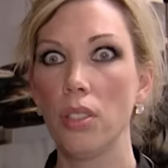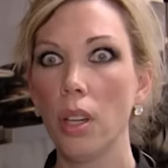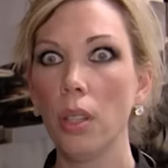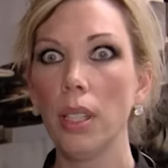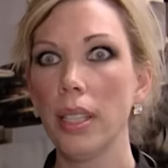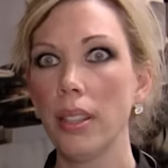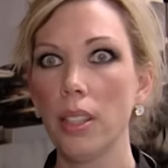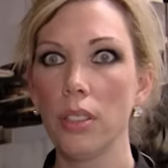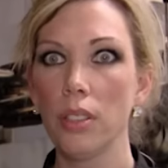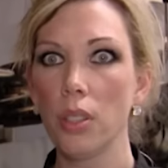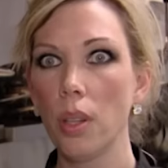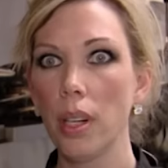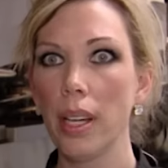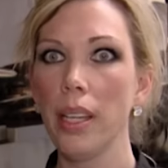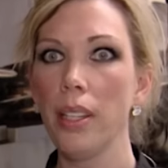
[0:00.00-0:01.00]
Don't let the
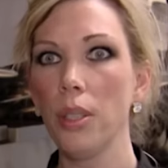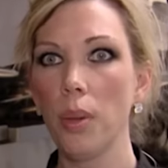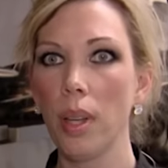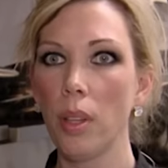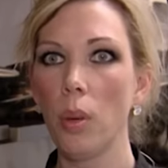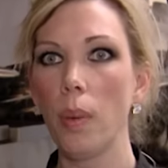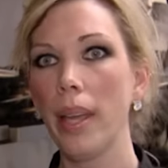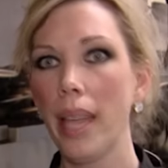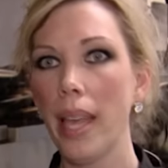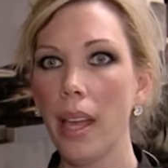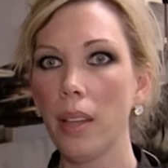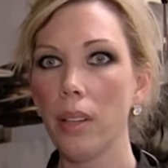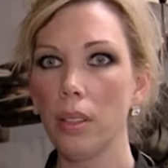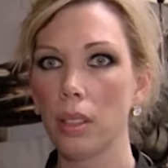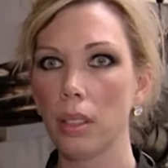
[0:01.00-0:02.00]
door hit you on the way out.